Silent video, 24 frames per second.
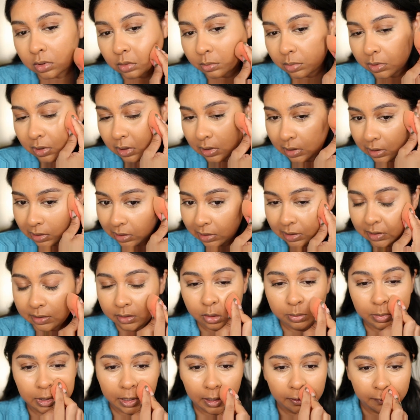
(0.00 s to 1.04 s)
just gonna put a
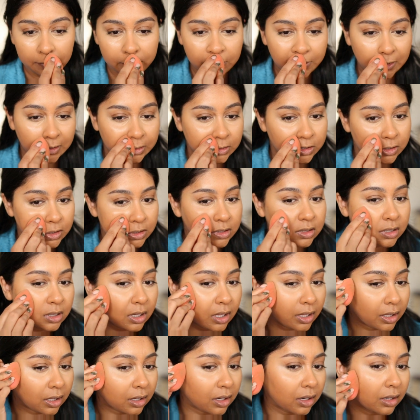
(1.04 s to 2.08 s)
little bit everywhere just to
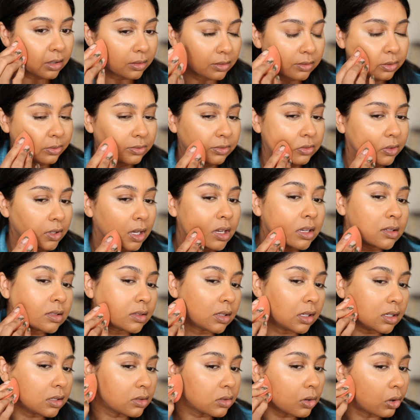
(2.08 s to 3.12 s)
like kind of fix
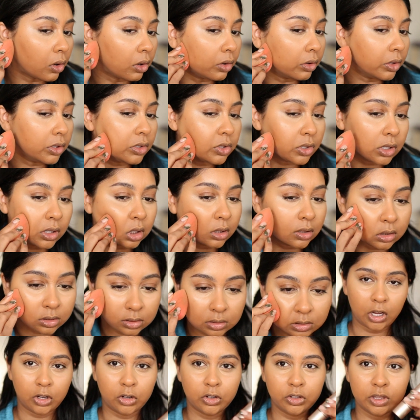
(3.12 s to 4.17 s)
this
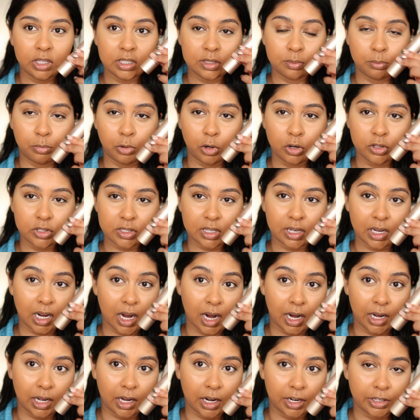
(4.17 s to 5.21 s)
oranginess. I got this bronzer and
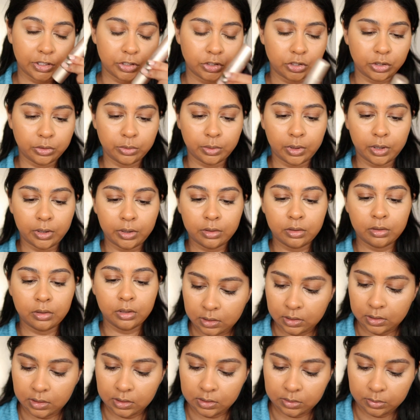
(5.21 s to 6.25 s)
highlight duo.
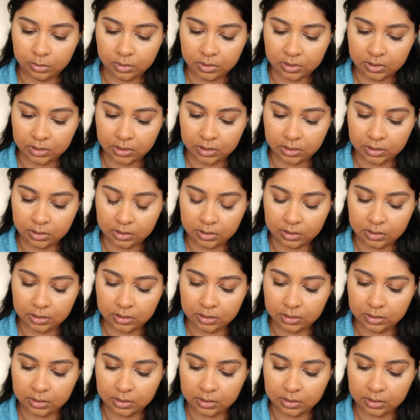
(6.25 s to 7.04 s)
This one's in the